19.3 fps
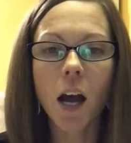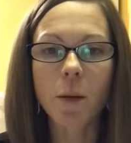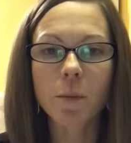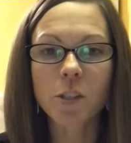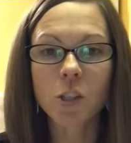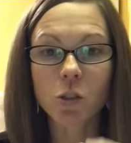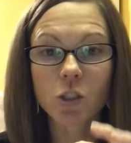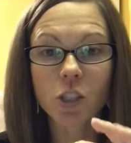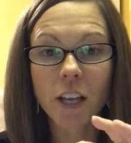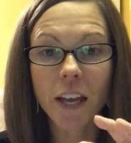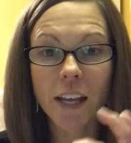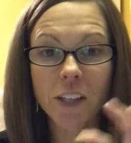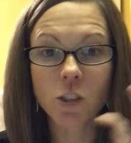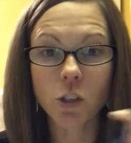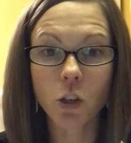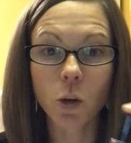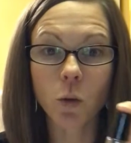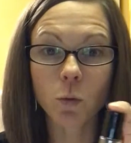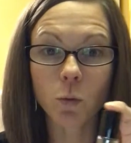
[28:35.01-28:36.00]
So she has
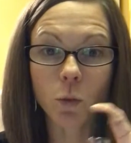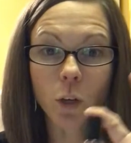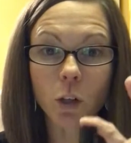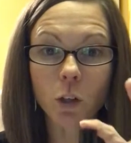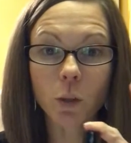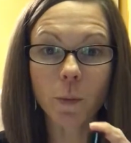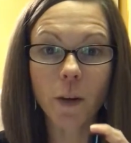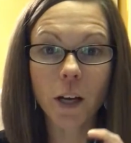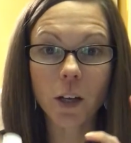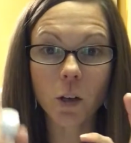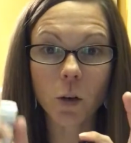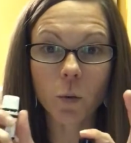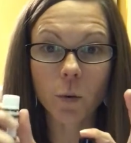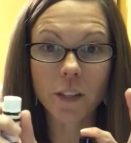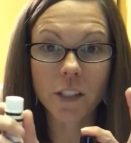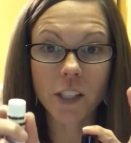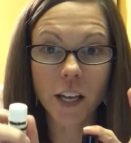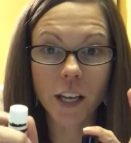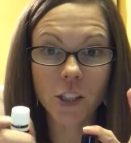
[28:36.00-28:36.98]
her own roller bottle
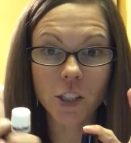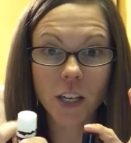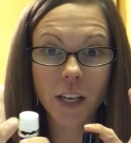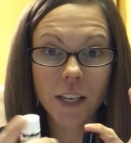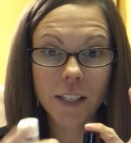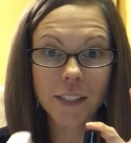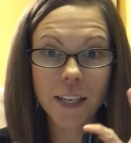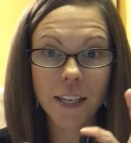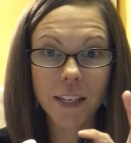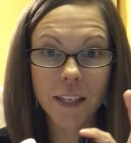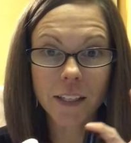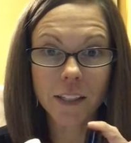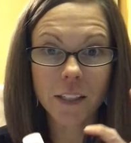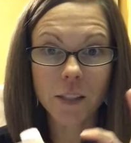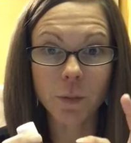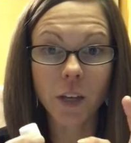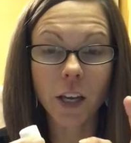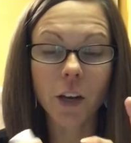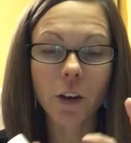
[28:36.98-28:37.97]
with Digest and
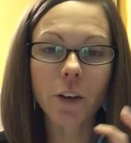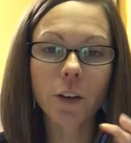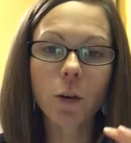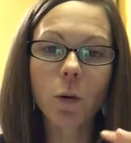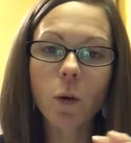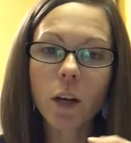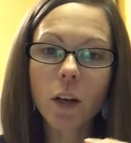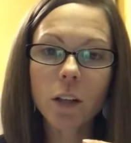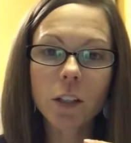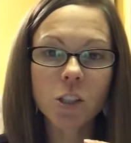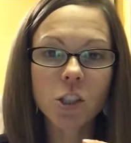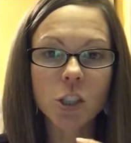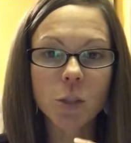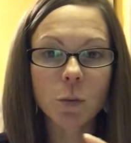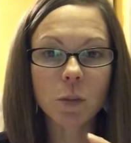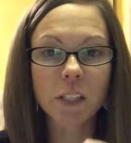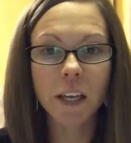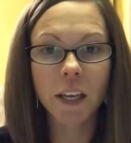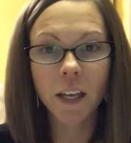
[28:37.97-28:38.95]
some carrier oil, and
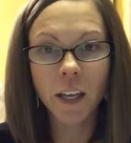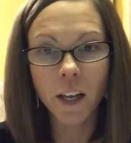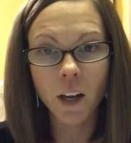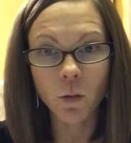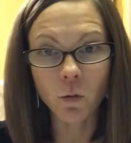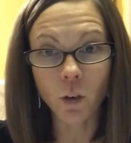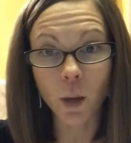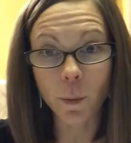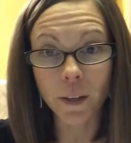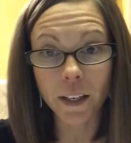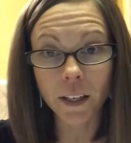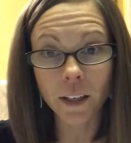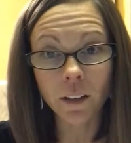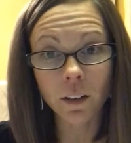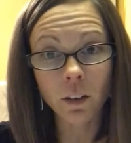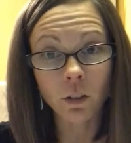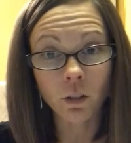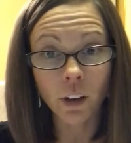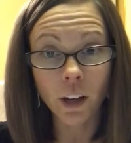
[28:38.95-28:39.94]
she will take it and rub it
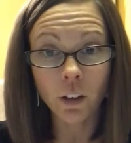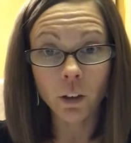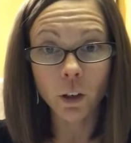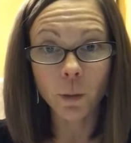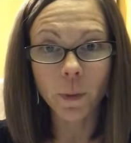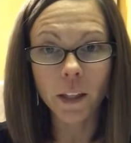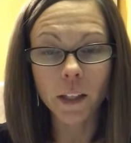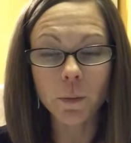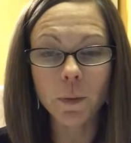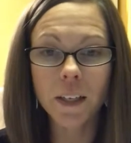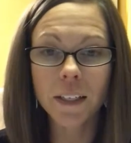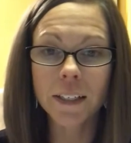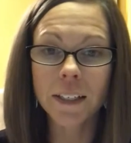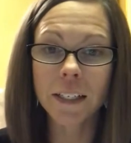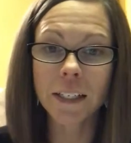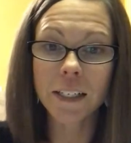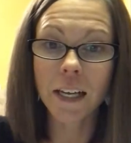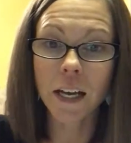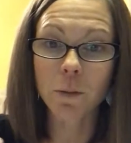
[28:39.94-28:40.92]
in and around her belly button
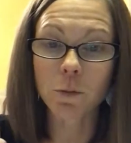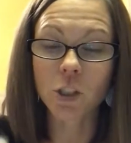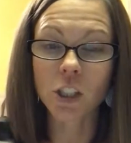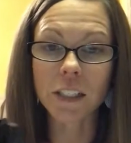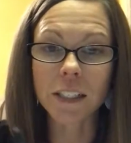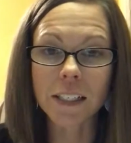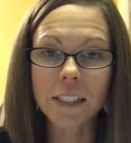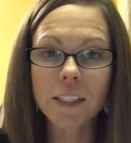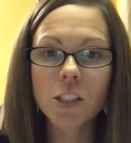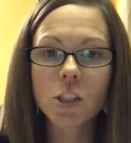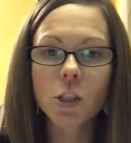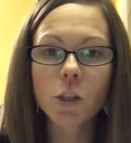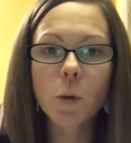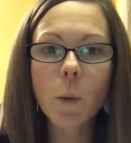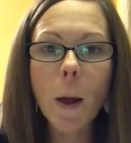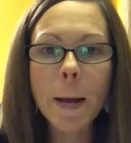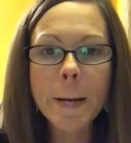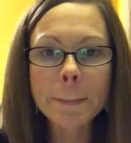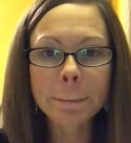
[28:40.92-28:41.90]
anytime she needs
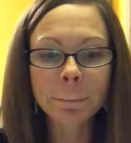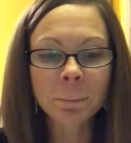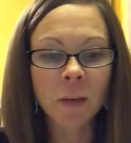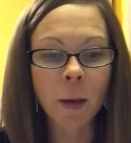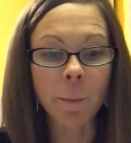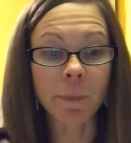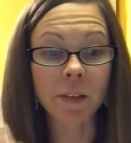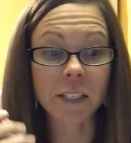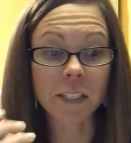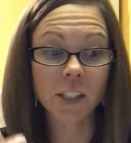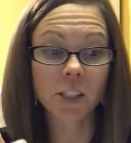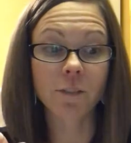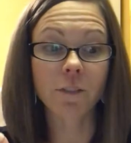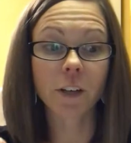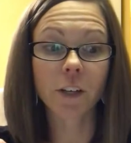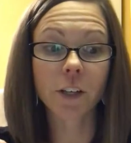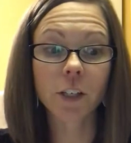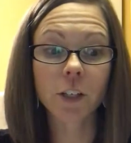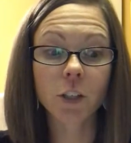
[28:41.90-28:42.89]
to. But it's a
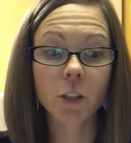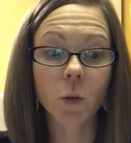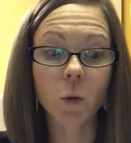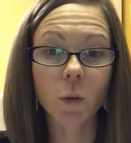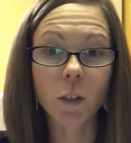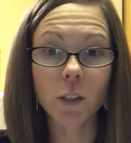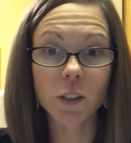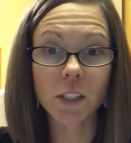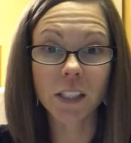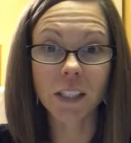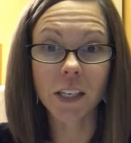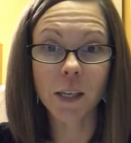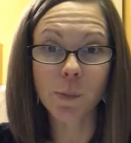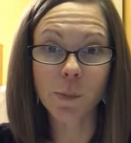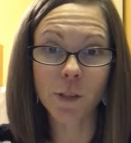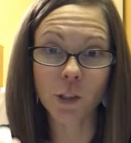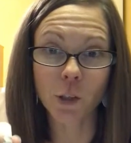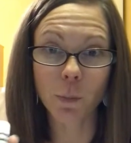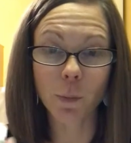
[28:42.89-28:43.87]
very good oil to
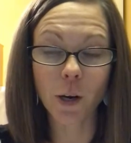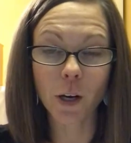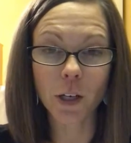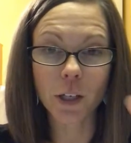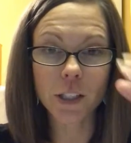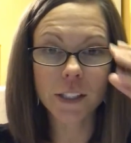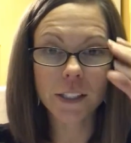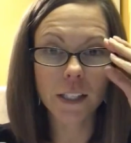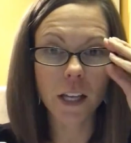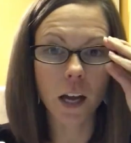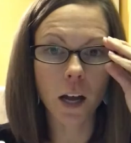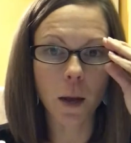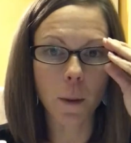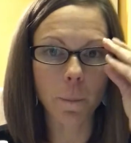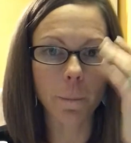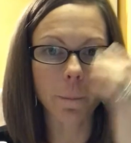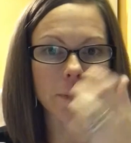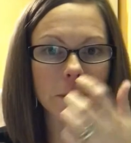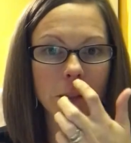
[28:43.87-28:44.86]
keep in your purse.
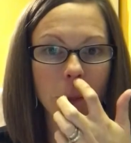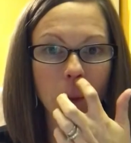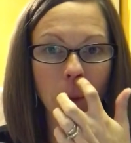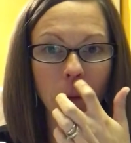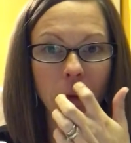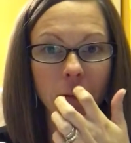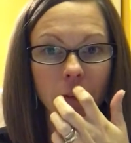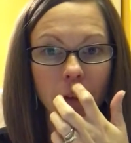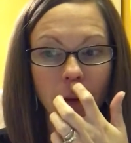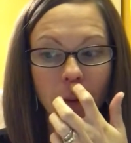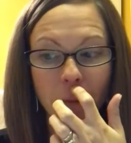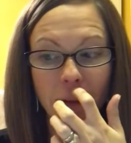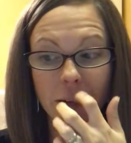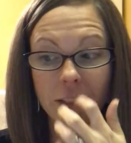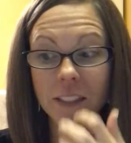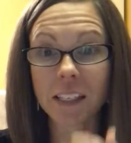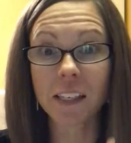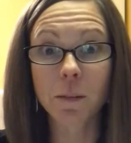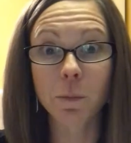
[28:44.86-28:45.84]
So if you're
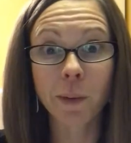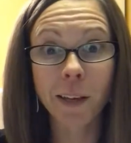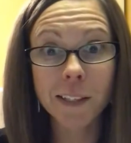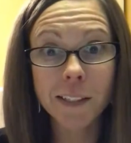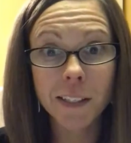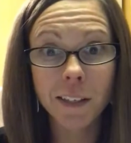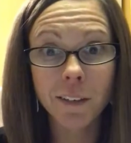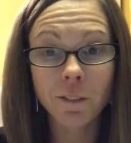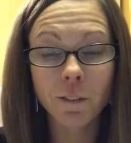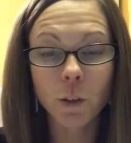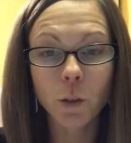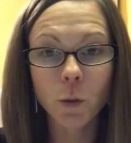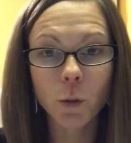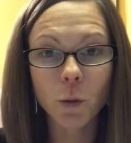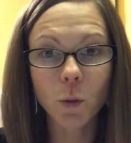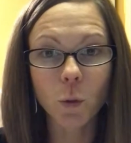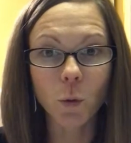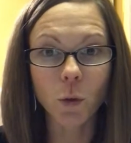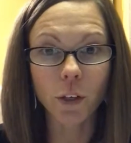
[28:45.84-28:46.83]
about to eat Mexican
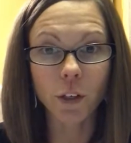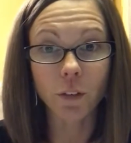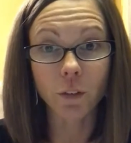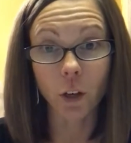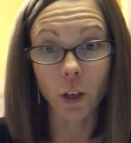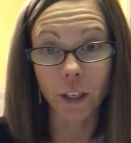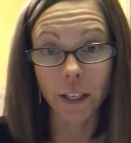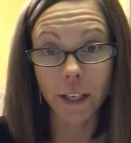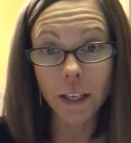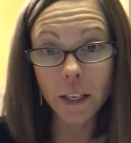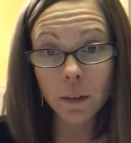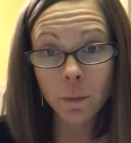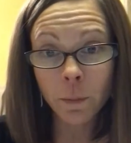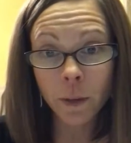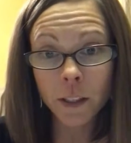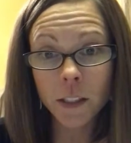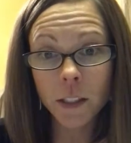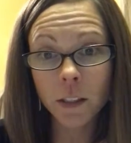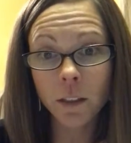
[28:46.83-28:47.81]
food or you've already eaten
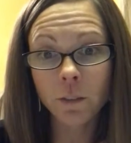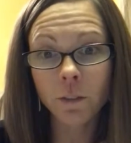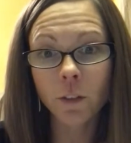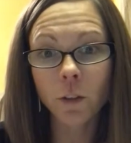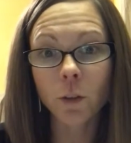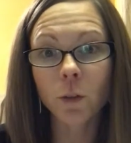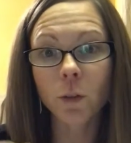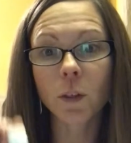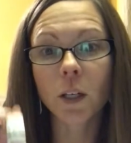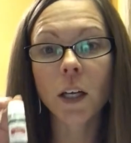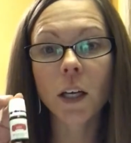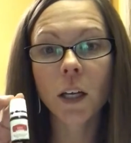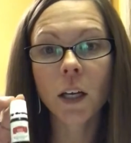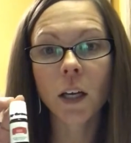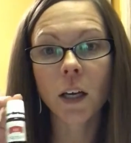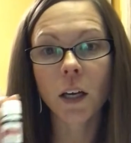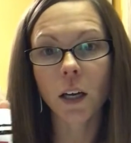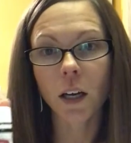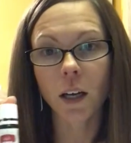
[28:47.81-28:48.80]
Mexican food,
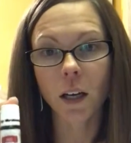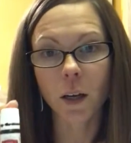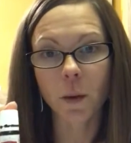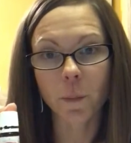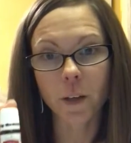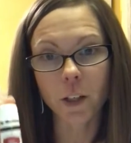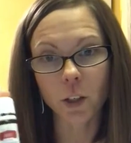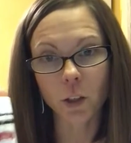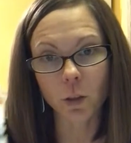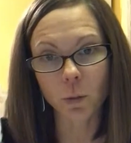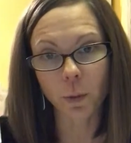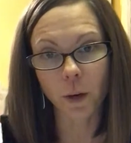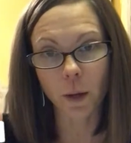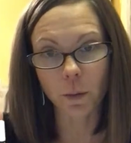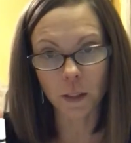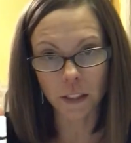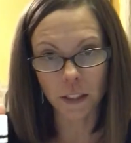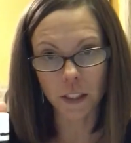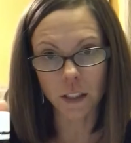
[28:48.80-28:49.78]
you
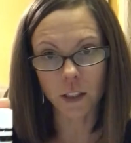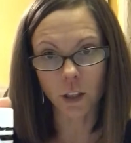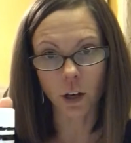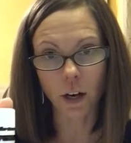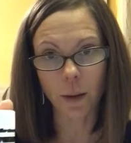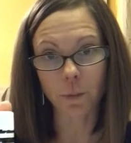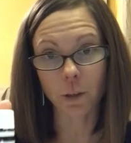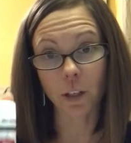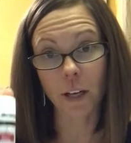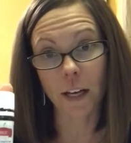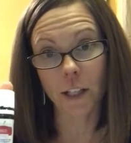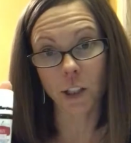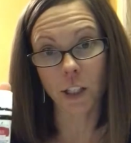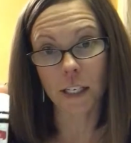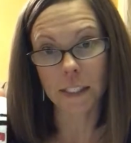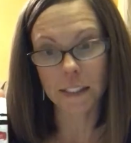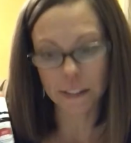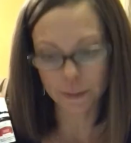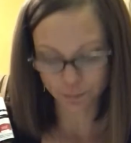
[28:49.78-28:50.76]
probably need to grab your
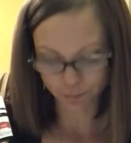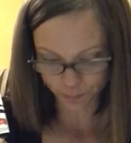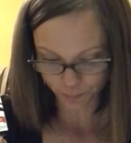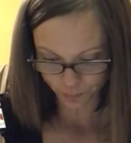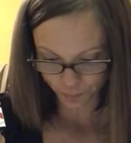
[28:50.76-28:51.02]
Digest.